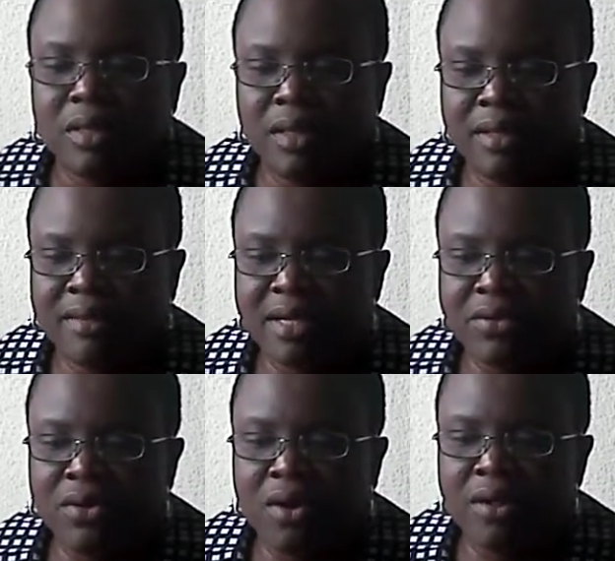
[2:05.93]
He tells
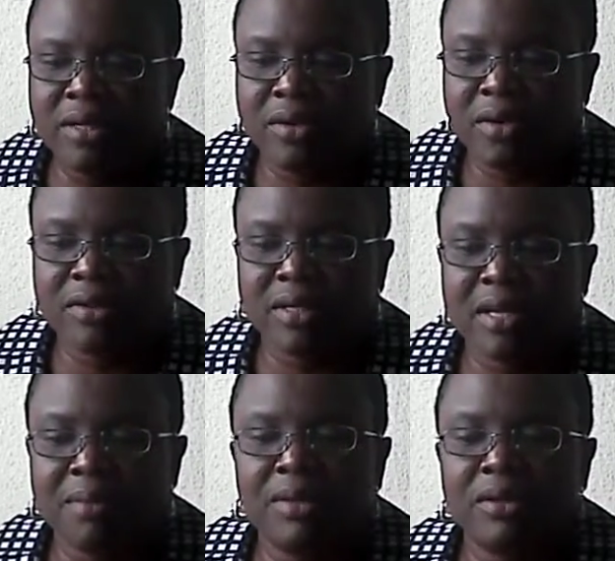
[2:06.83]
you all the wrongs that
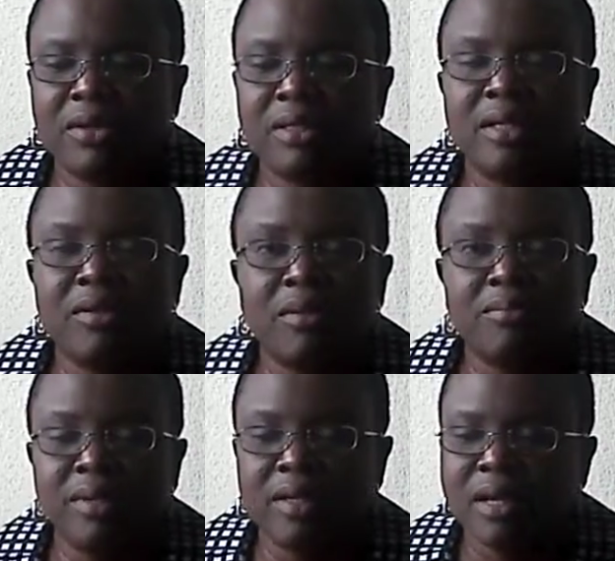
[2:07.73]
are being done in the
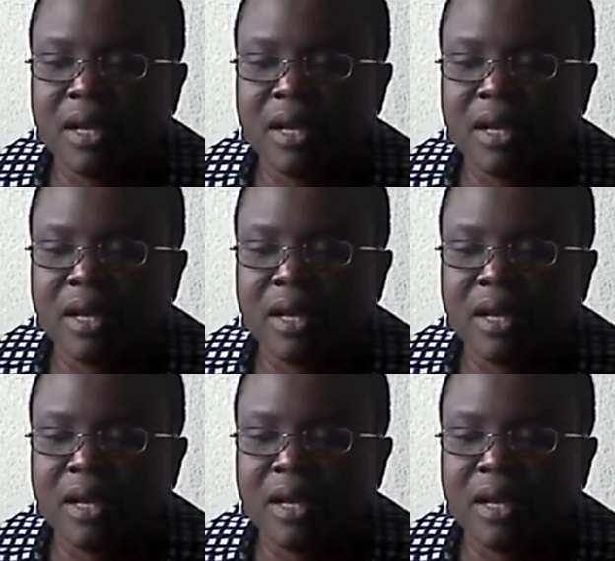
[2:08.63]
company